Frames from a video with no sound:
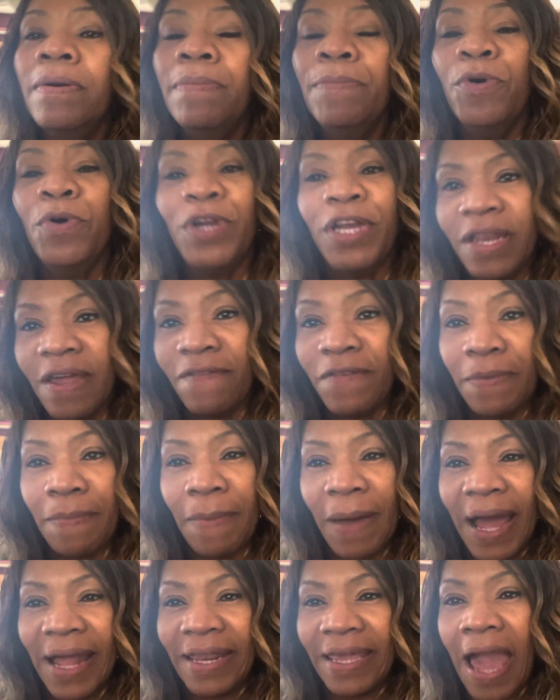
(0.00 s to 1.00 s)
morning,
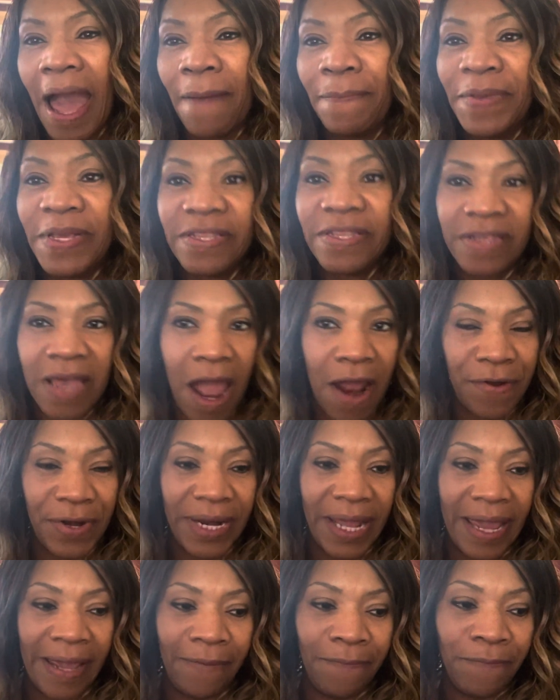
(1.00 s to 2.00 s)
everybody. Happy
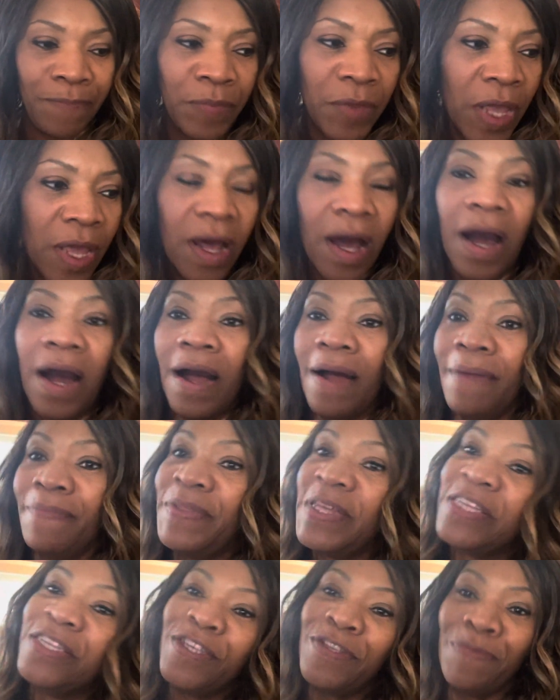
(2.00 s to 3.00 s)
Saturday.
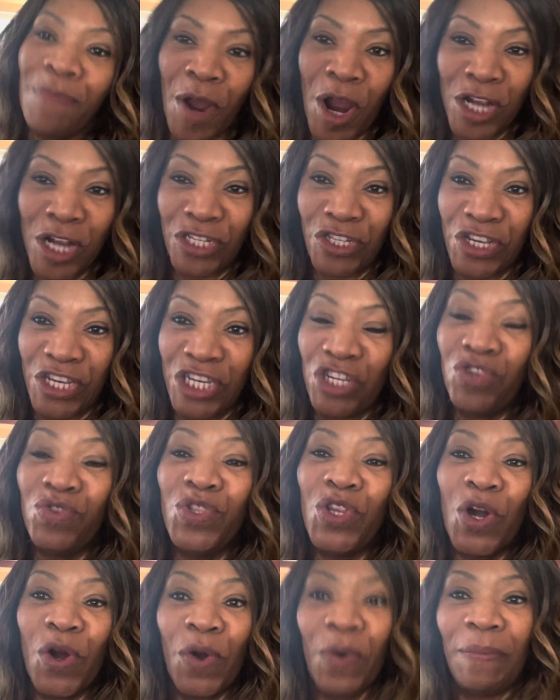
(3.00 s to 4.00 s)
This is Margie. You
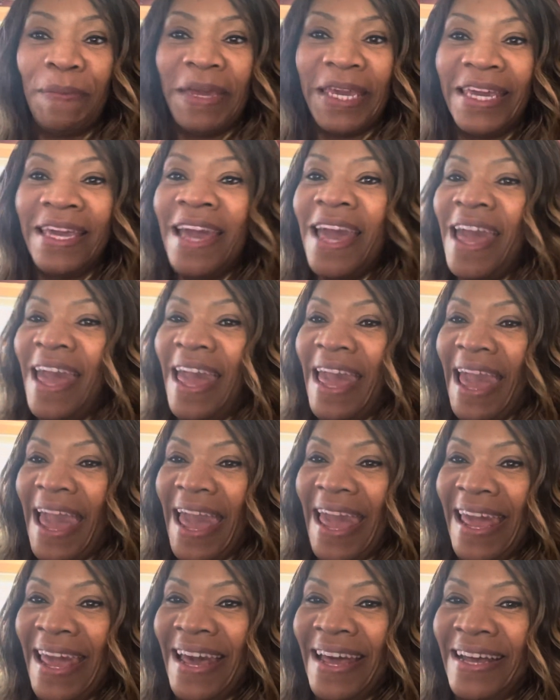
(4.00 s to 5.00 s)
know me.
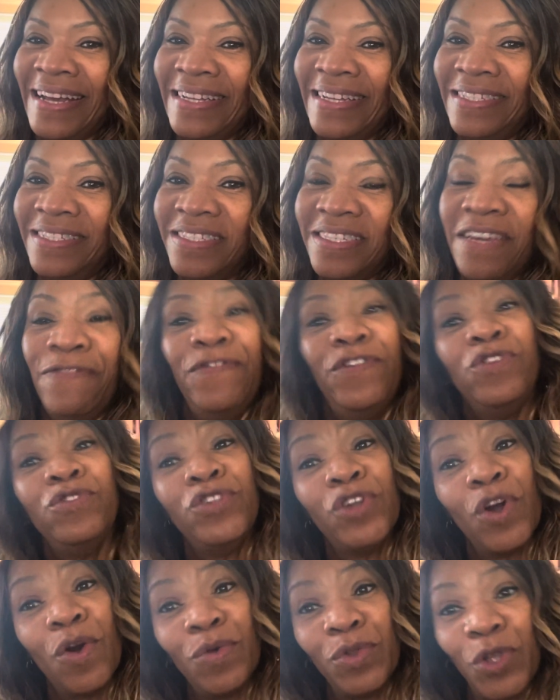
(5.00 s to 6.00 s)
And if you
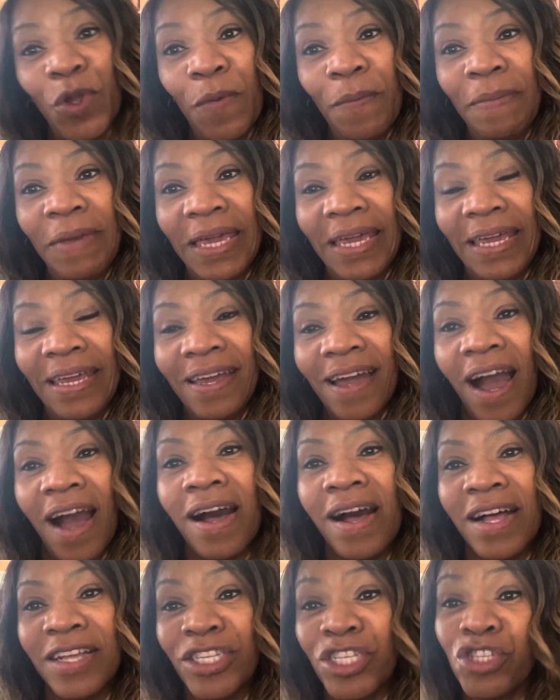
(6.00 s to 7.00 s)
don't know me,
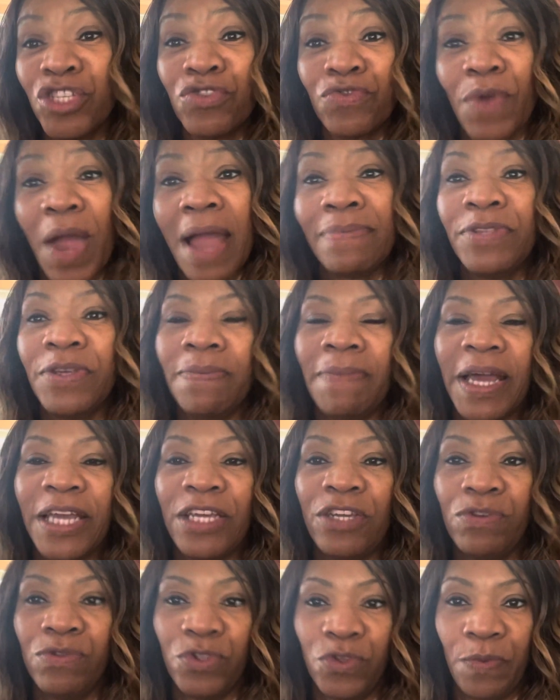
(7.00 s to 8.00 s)
subscribe to my
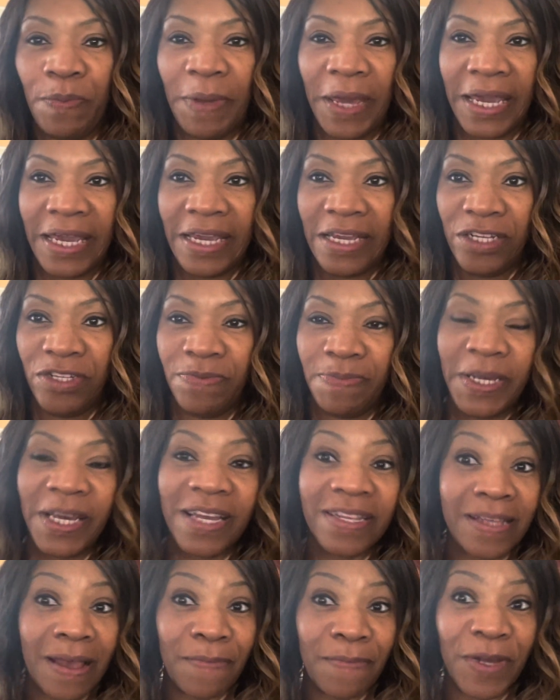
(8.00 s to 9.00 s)
YouTube page
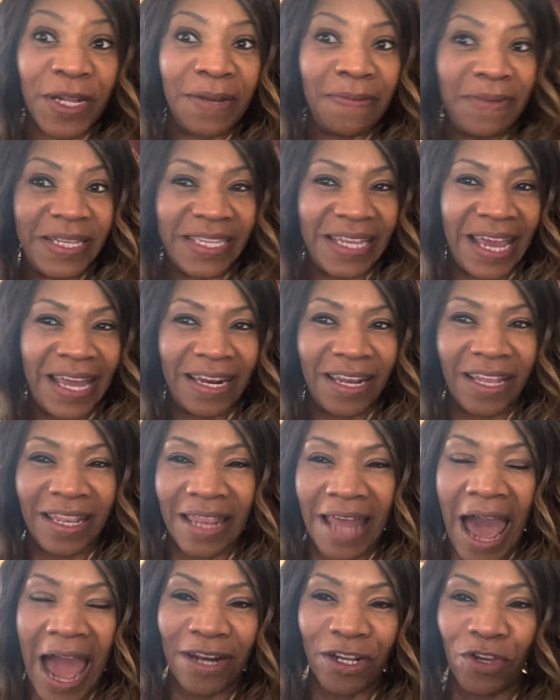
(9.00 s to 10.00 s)
because I'm going to be saying a
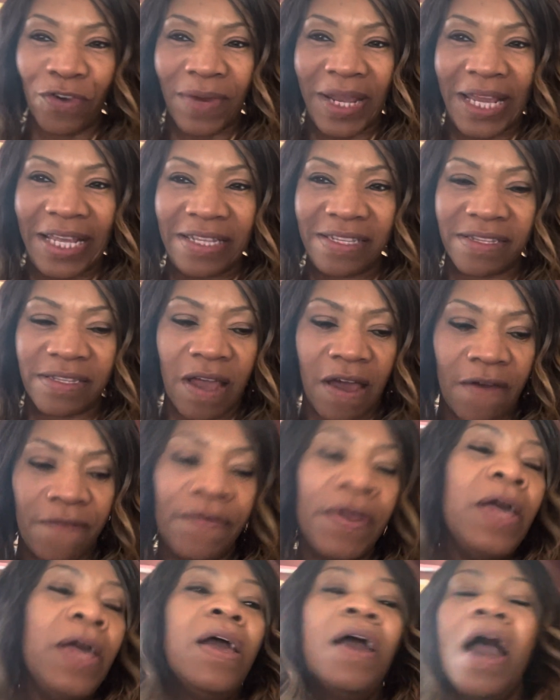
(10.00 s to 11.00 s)
lot of great stuff.
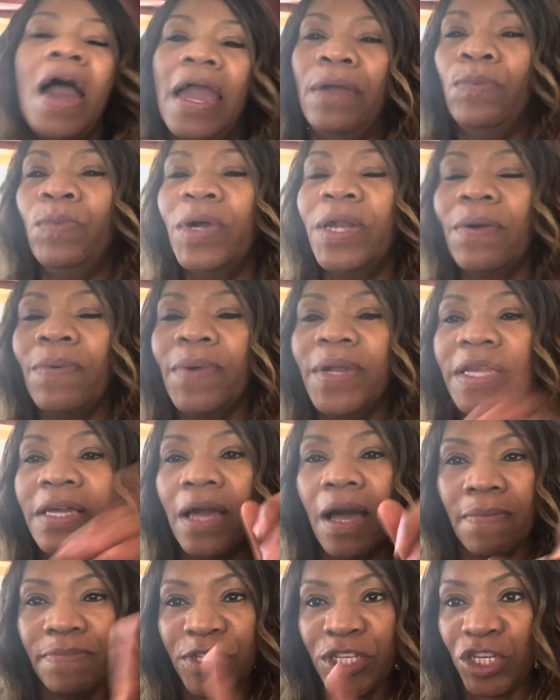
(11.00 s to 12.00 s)
And what I want to
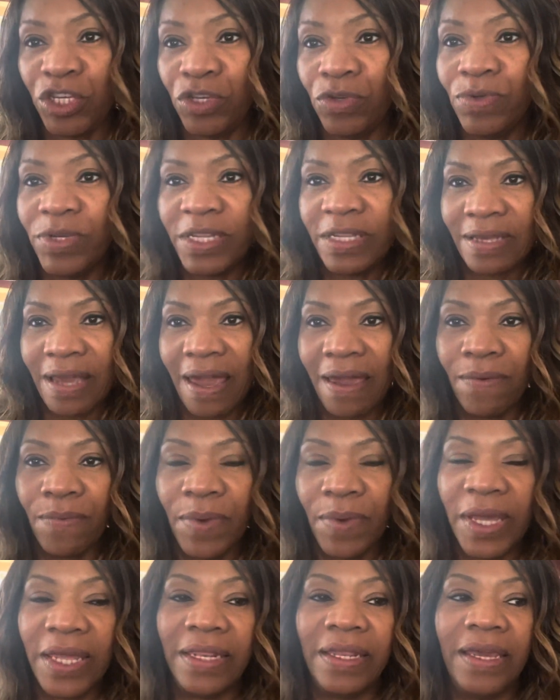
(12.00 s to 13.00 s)
come to you today
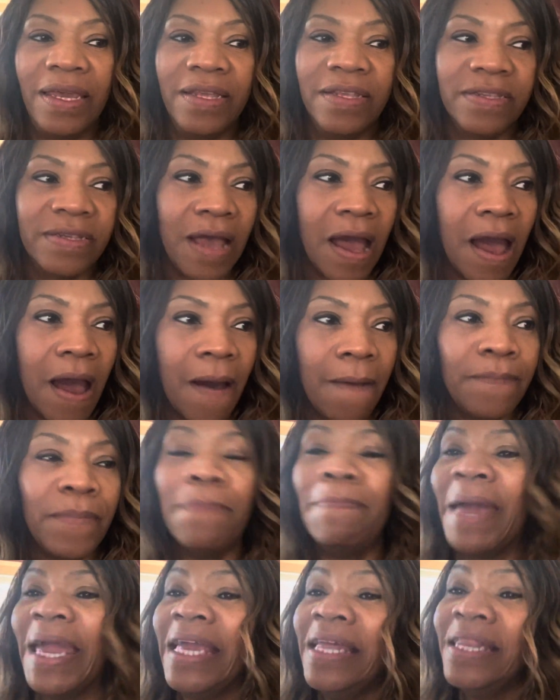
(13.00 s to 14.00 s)
with is
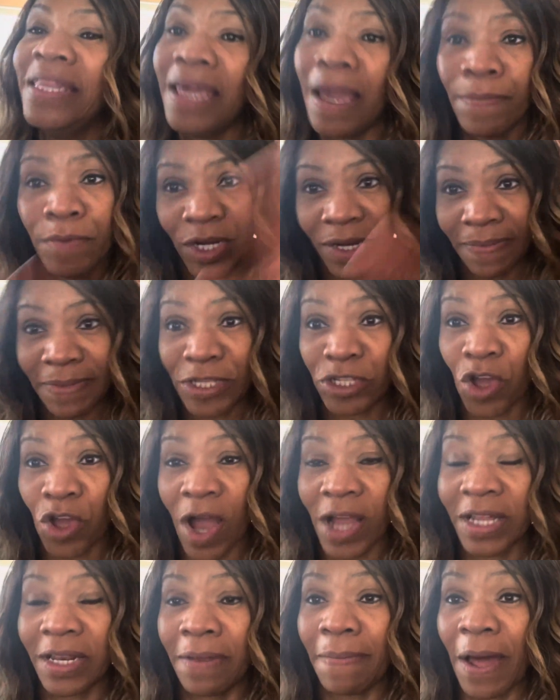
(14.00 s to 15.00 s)
mainly I'm going to be
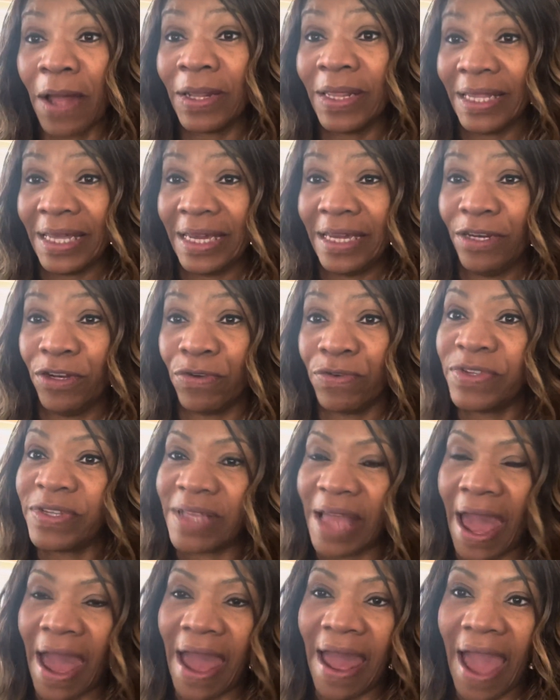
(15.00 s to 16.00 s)
talking about leaders
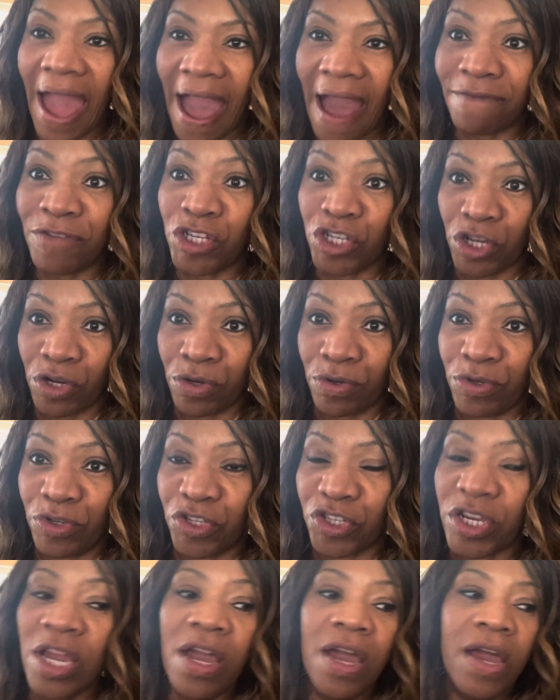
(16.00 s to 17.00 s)
that have churches,